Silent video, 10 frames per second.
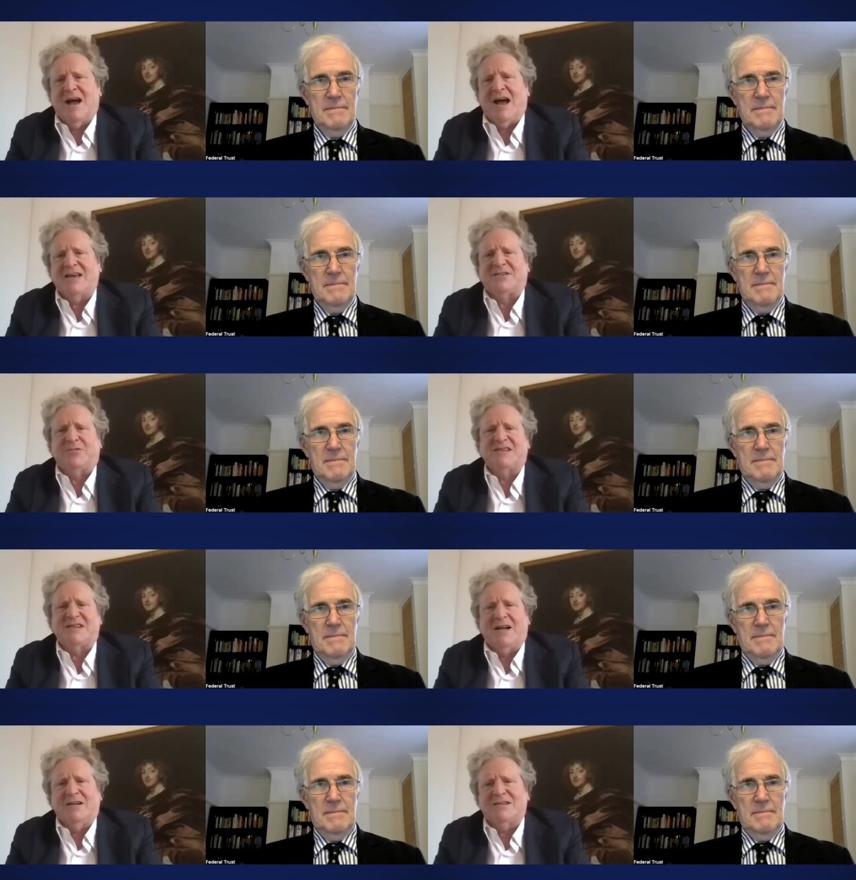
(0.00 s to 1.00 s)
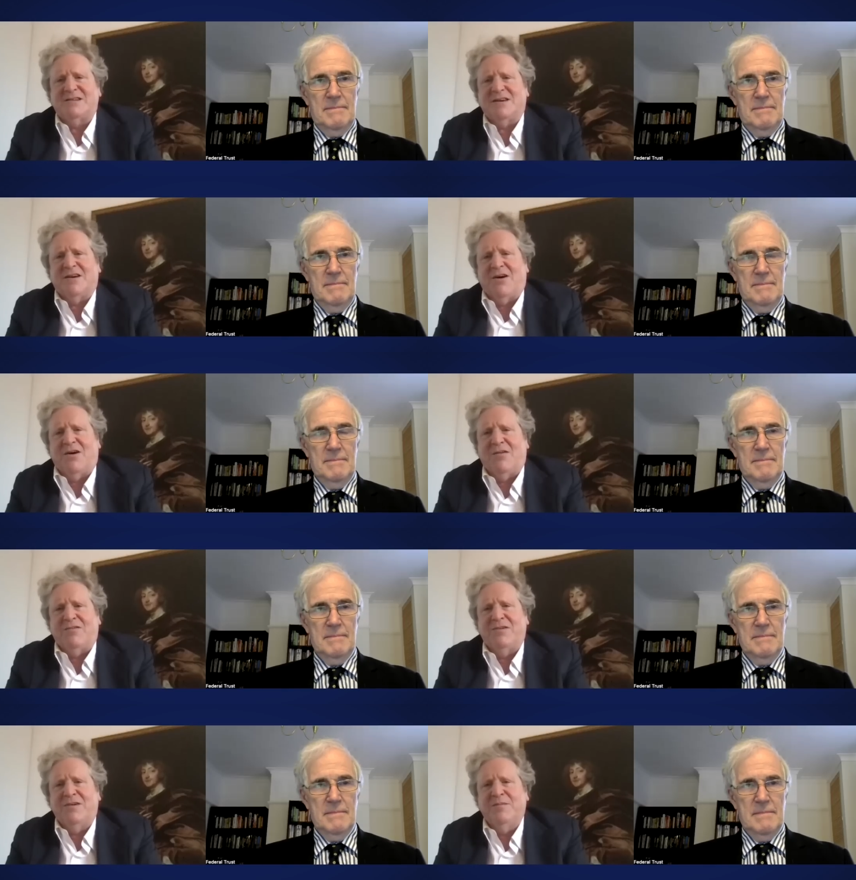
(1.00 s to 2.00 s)
Speaker 1: as a result of
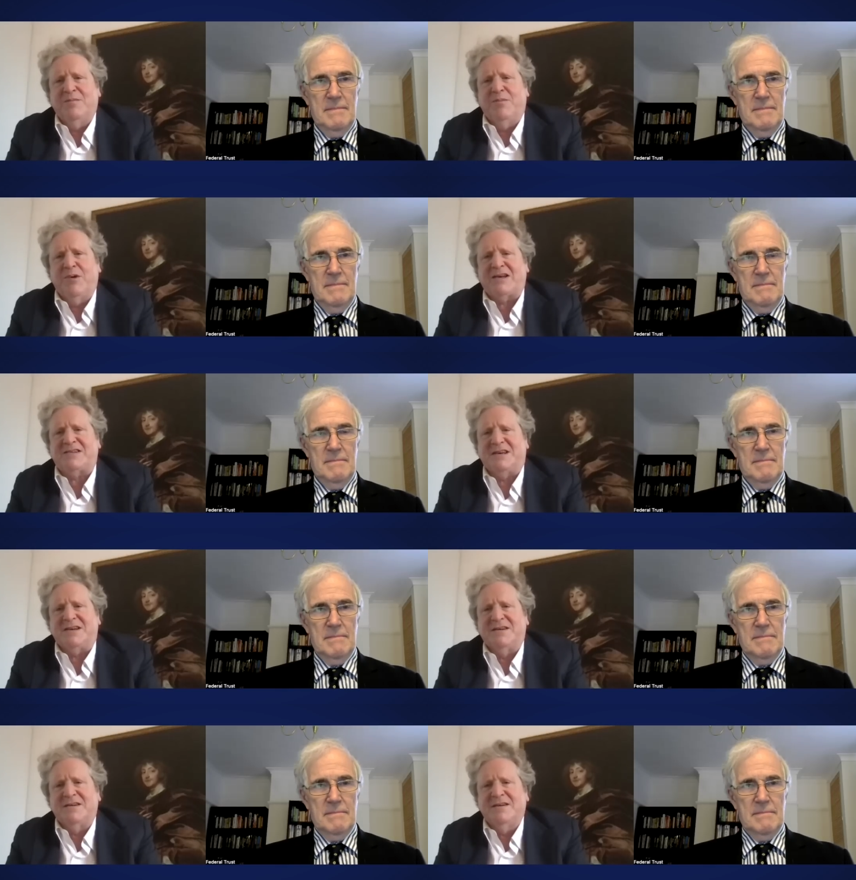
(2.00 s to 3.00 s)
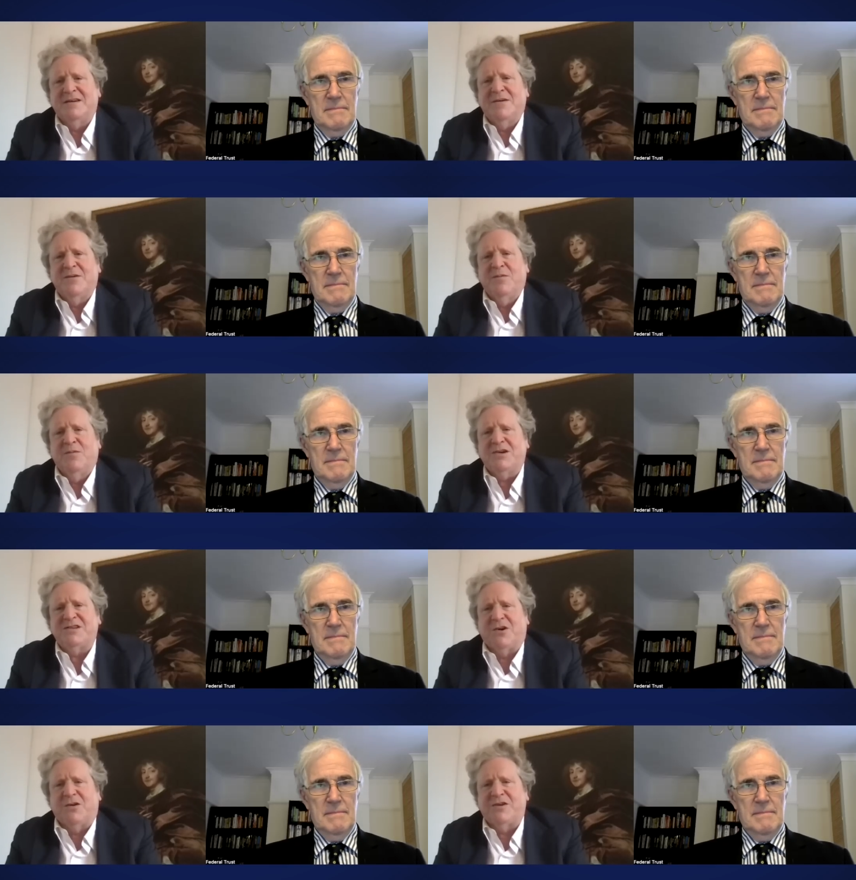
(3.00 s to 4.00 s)
Brexit. What is
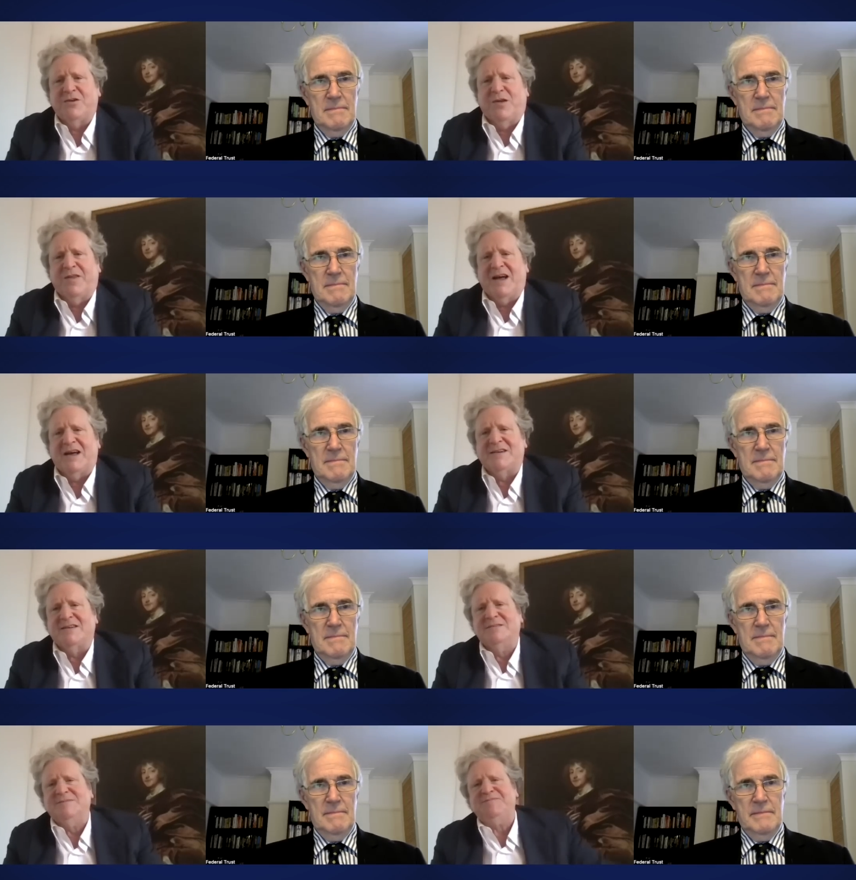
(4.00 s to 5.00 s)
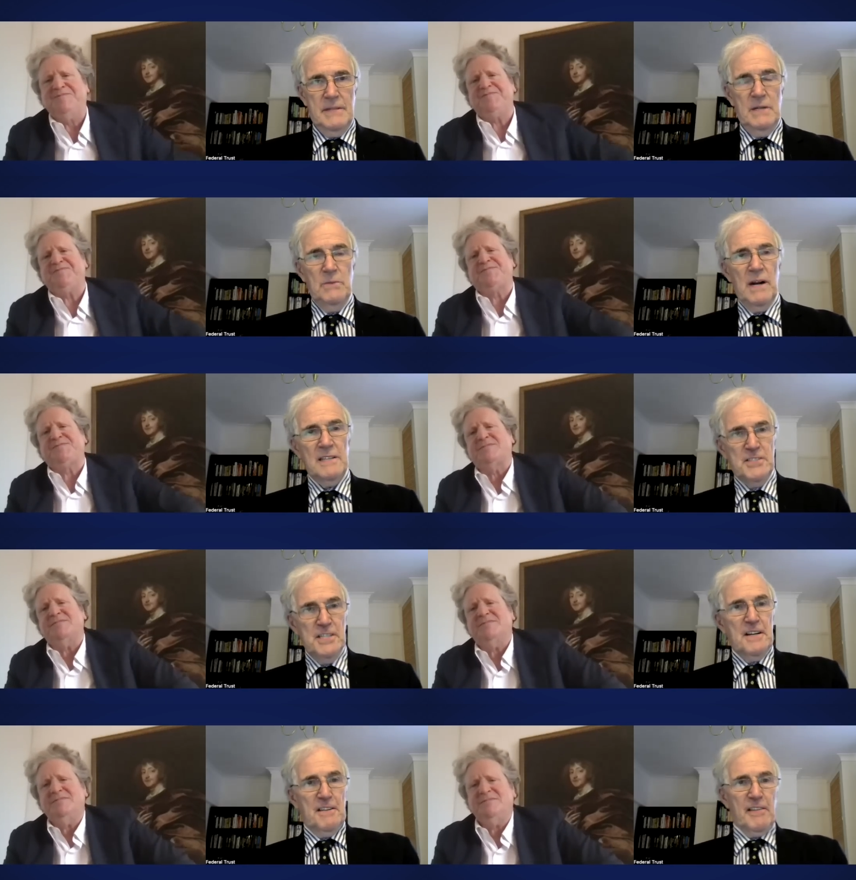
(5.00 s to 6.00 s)
your view on that?
Speaker 2: Well, I certainly
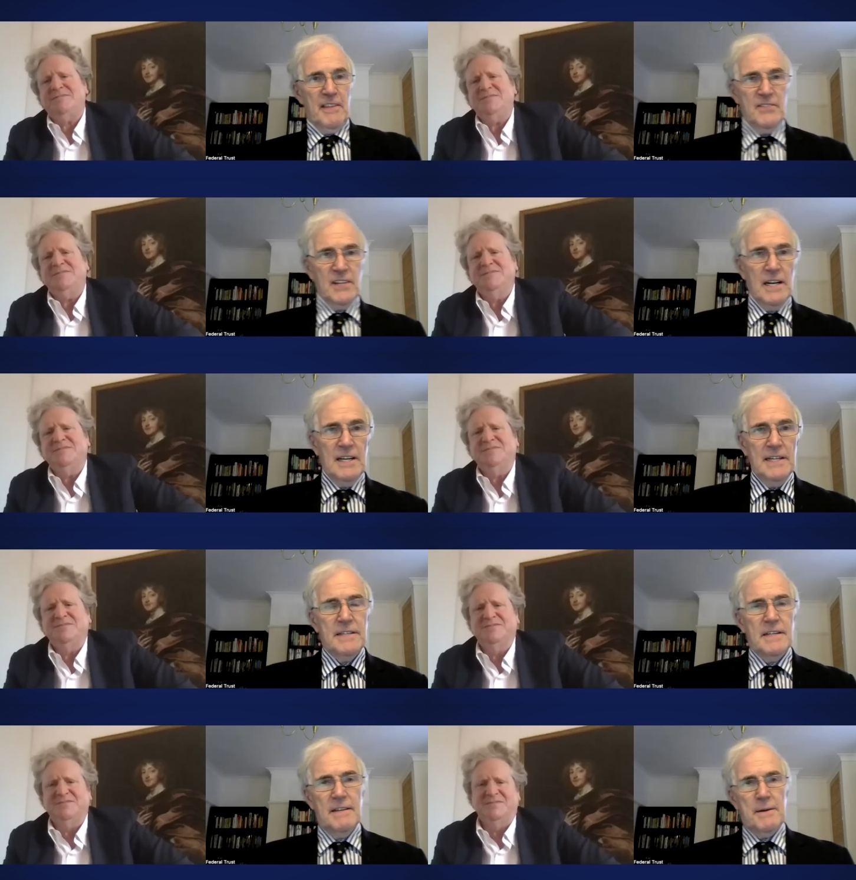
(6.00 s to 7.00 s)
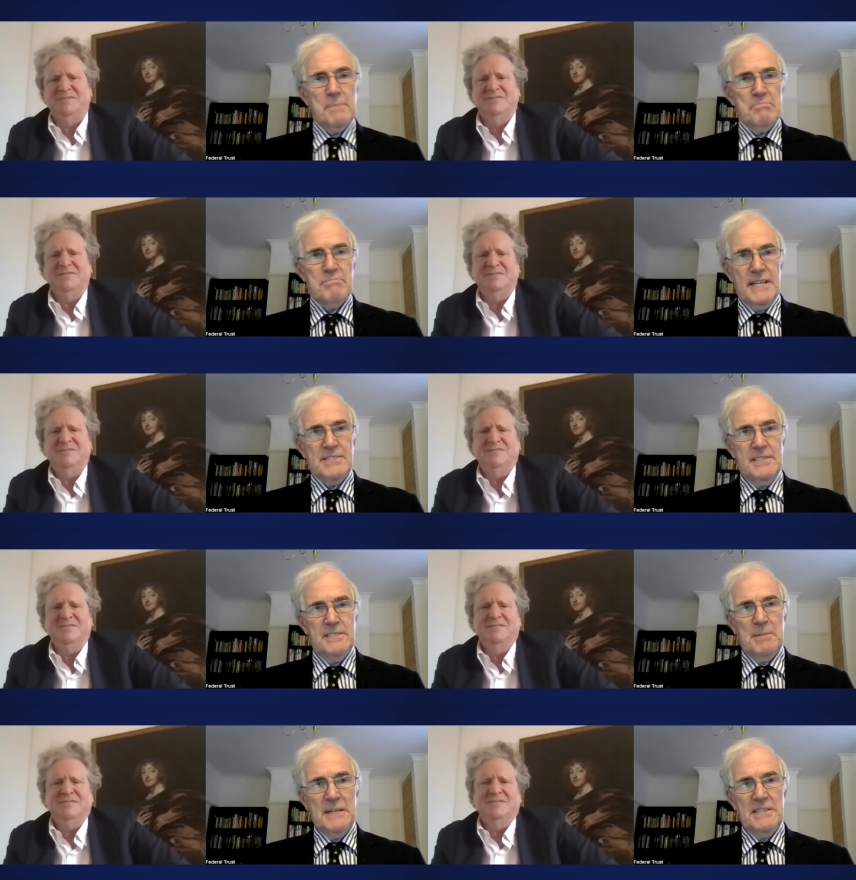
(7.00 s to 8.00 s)
think they've declined, and I think Brexit has
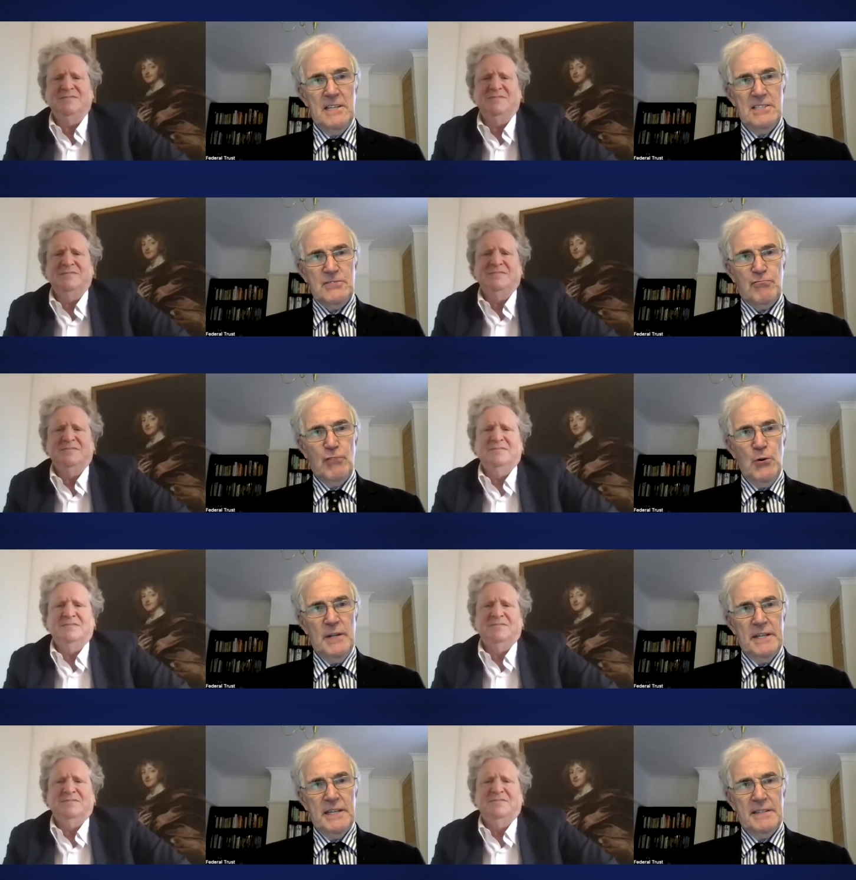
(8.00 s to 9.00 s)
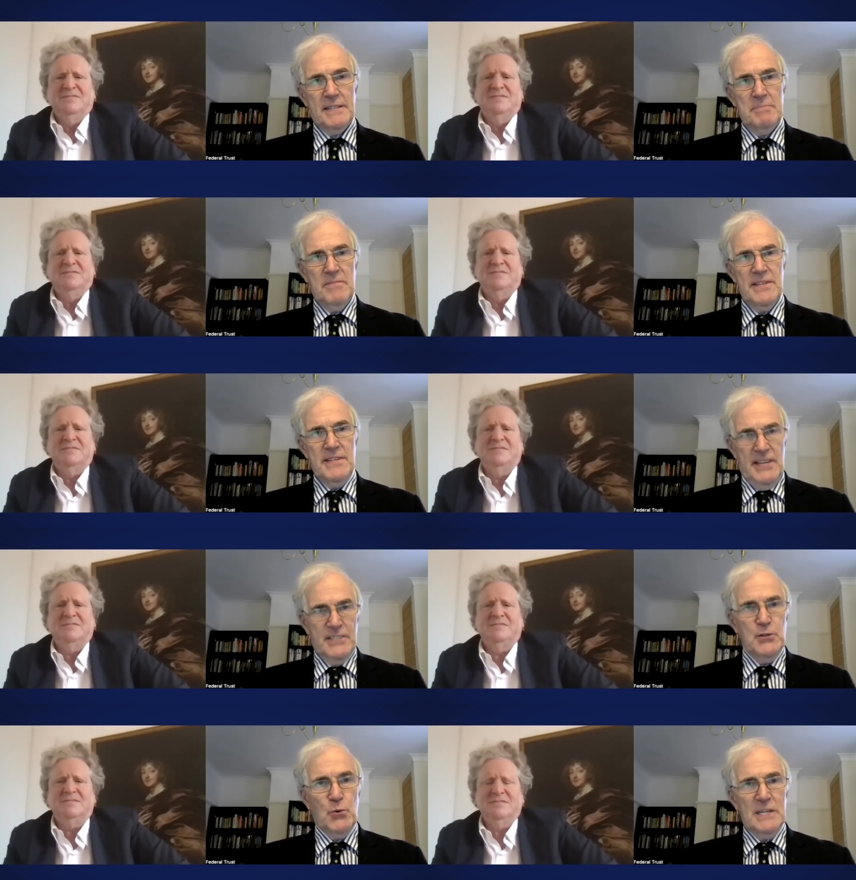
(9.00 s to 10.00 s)
played a large role in it. Um, there are two
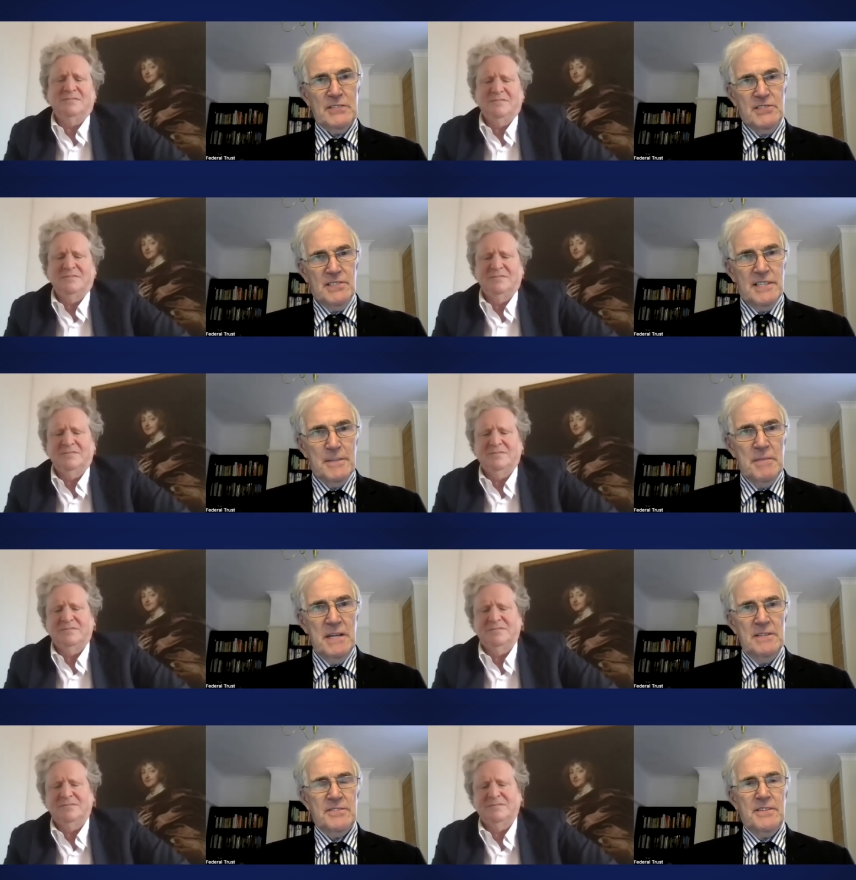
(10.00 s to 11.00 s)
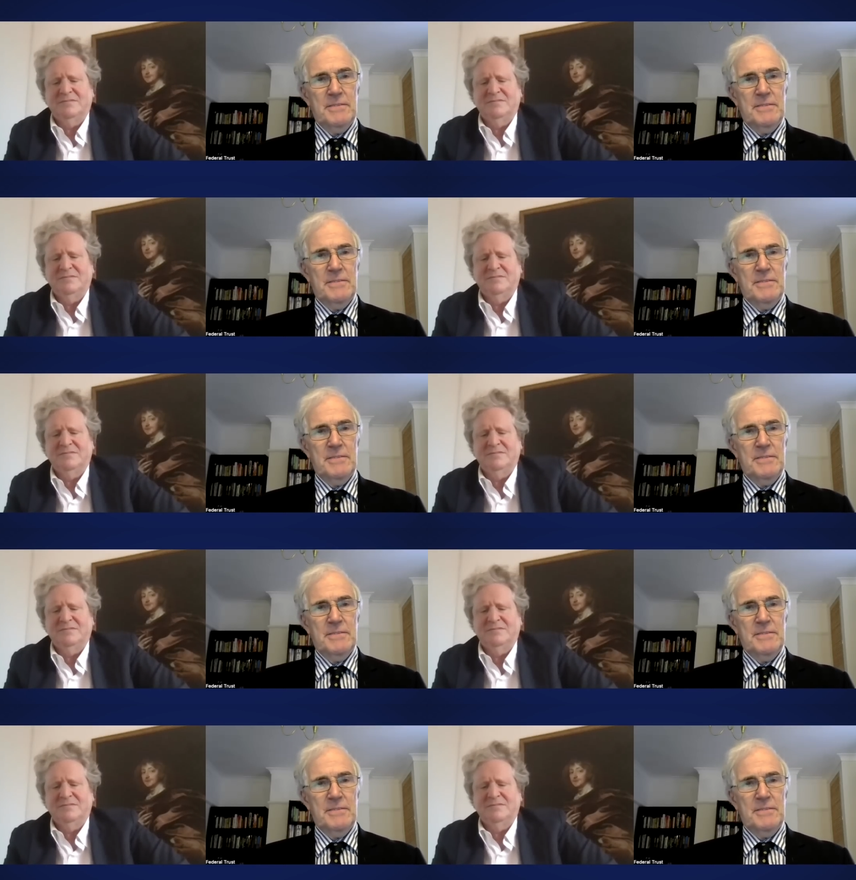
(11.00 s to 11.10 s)
questions. Let me answer them